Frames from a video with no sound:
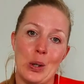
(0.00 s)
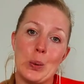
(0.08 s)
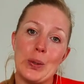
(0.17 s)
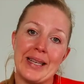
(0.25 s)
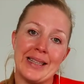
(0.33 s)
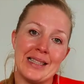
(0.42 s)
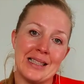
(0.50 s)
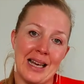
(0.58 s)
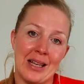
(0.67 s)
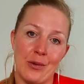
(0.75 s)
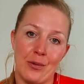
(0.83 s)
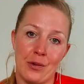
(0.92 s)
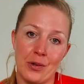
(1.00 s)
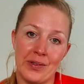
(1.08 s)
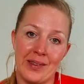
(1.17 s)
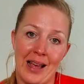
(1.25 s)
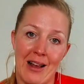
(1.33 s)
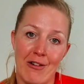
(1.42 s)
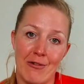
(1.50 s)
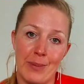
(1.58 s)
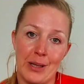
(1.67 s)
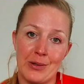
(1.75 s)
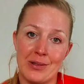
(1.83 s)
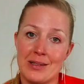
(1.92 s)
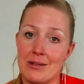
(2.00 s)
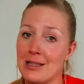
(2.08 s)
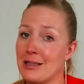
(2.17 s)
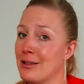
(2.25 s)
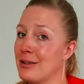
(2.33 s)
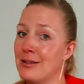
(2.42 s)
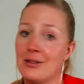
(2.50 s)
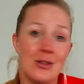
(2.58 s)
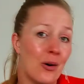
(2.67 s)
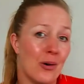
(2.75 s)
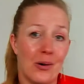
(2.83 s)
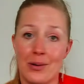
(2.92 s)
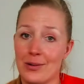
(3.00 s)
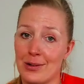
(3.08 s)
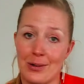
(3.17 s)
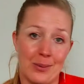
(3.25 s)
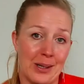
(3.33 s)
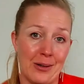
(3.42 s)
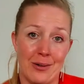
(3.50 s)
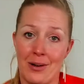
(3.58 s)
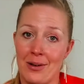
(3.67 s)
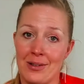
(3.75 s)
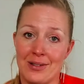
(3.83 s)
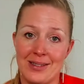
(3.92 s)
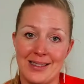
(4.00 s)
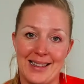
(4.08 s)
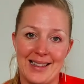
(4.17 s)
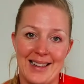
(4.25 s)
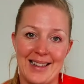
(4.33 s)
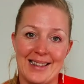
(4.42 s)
look inside of yourself, because there is no other way around.